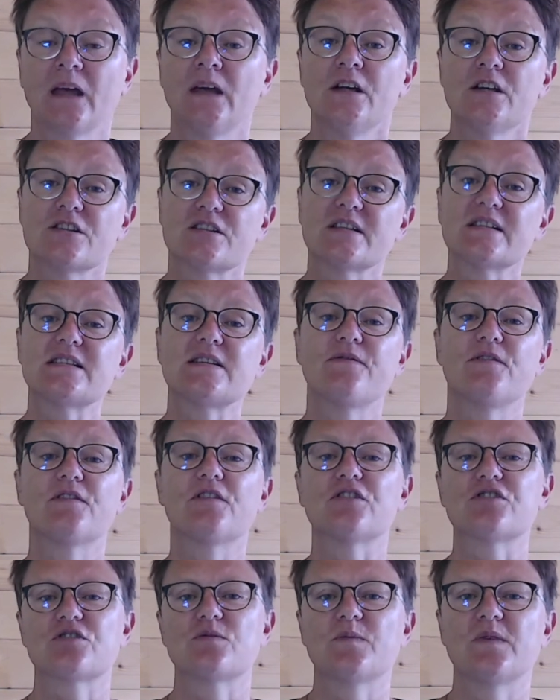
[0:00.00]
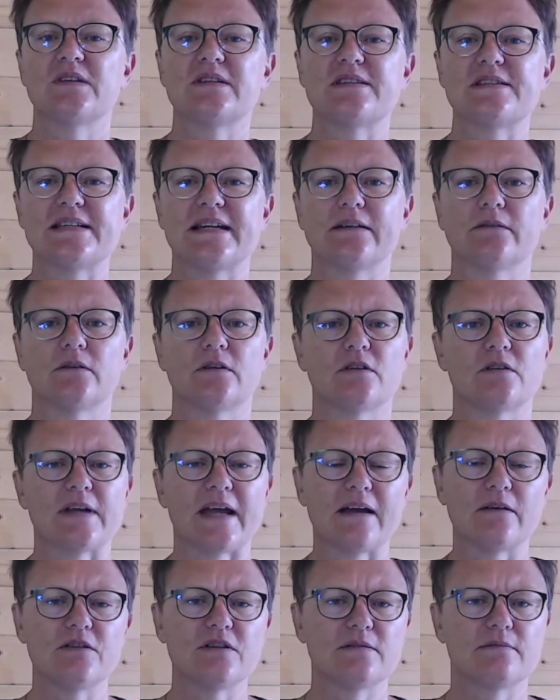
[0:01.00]
So that's if you've got something to download.
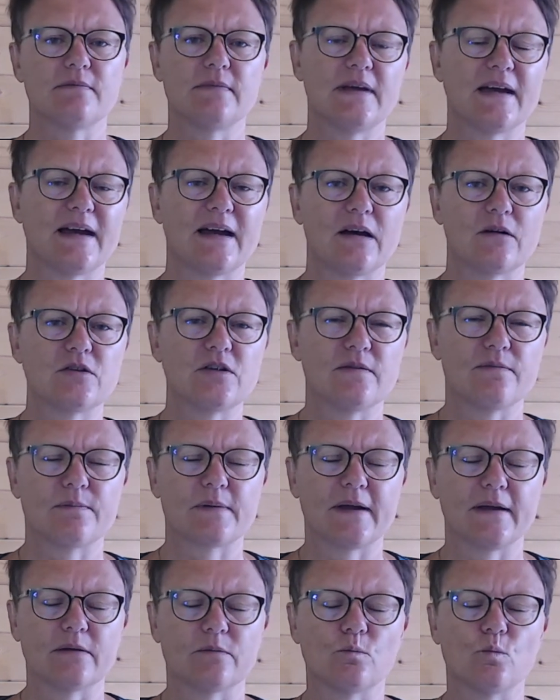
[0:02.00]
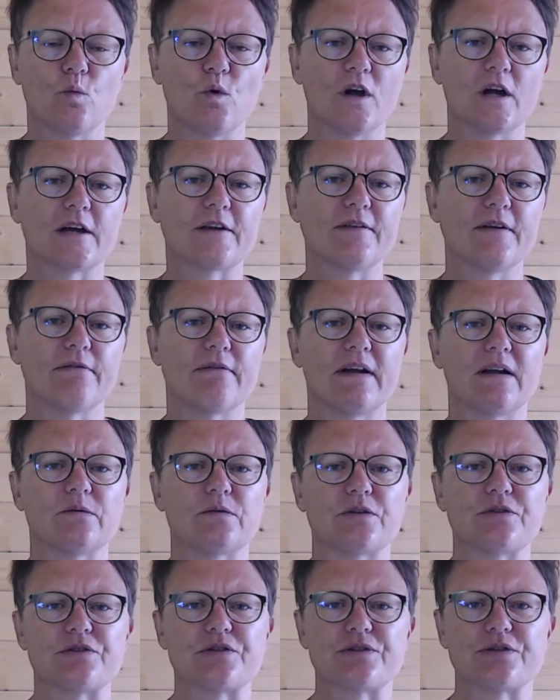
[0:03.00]
How do you kind of work that round
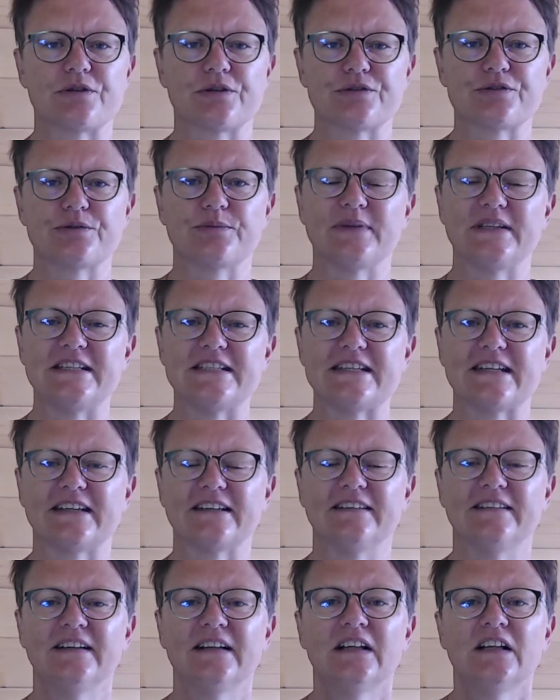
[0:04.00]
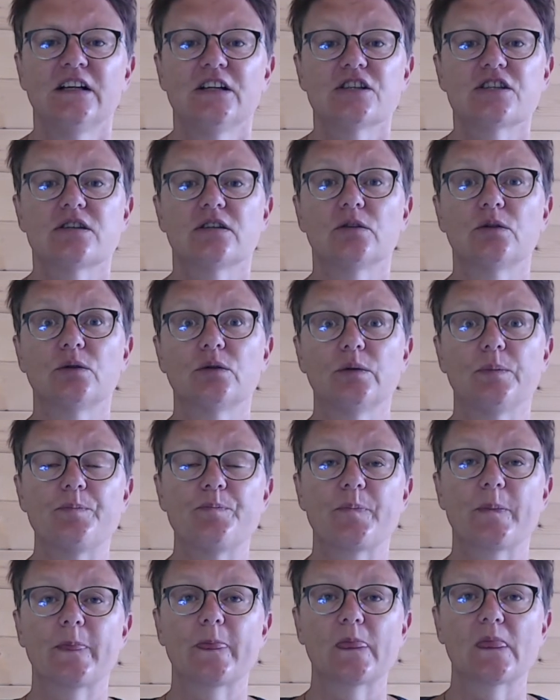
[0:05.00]
onto social media? So
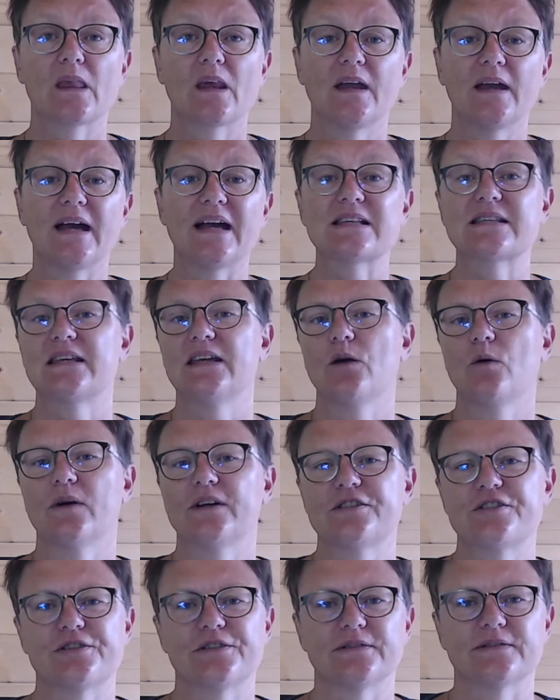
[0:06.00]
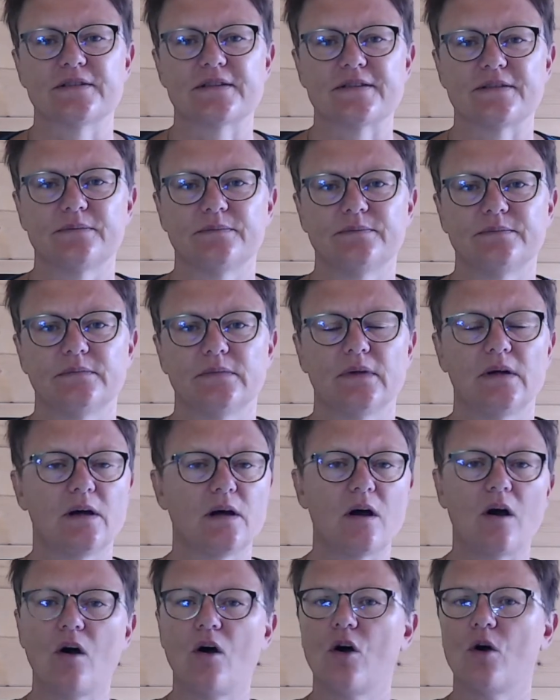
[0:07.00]
asking questions,
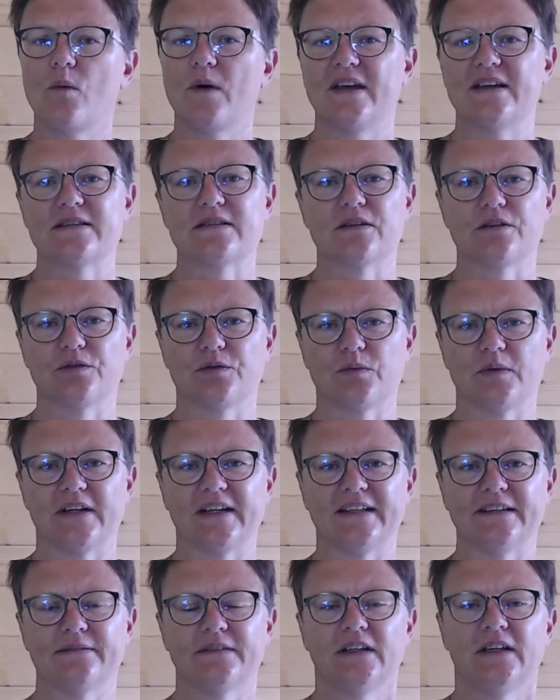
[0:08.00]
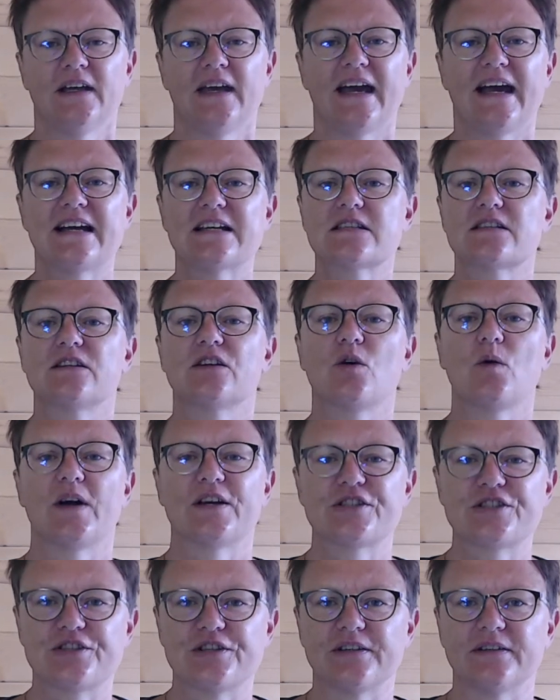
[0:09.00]
always a good way. Ask a
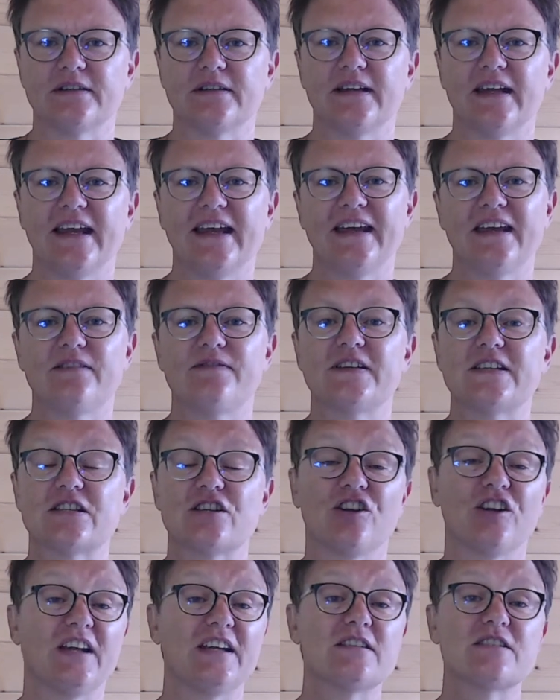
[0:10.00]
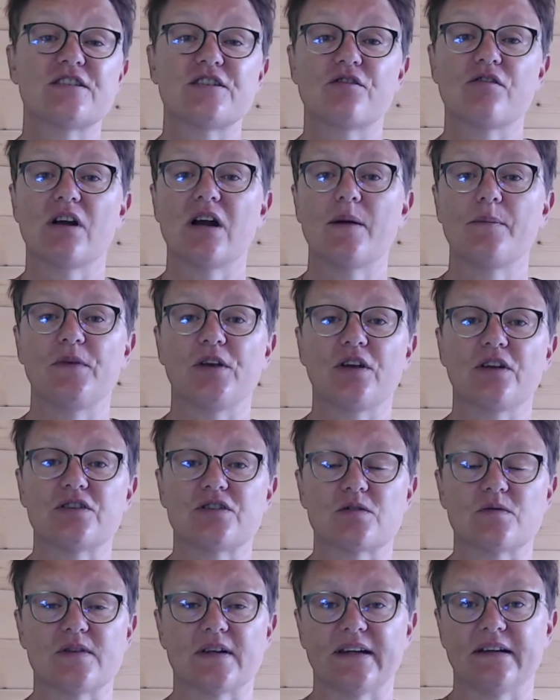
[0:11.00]
question. If it's on Instagram, you can
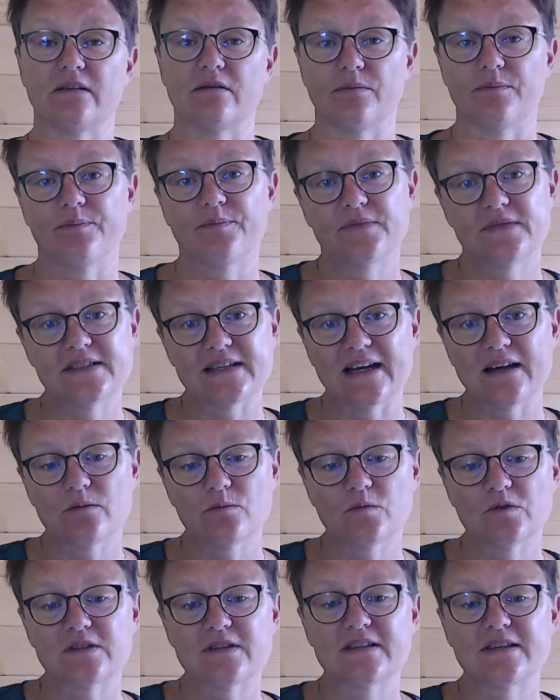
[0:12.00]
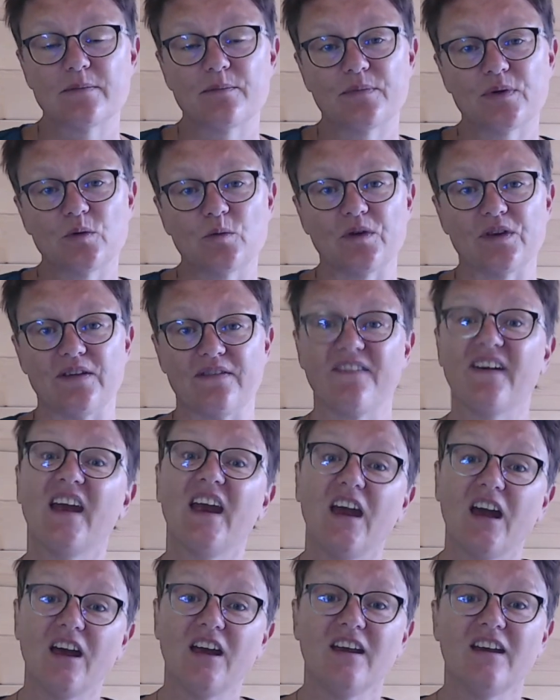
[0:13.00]
do the little downward symbol with your
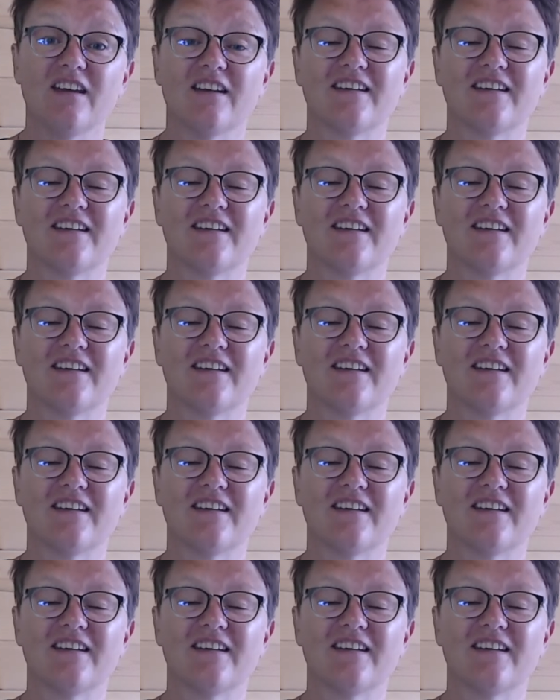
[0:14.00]
finger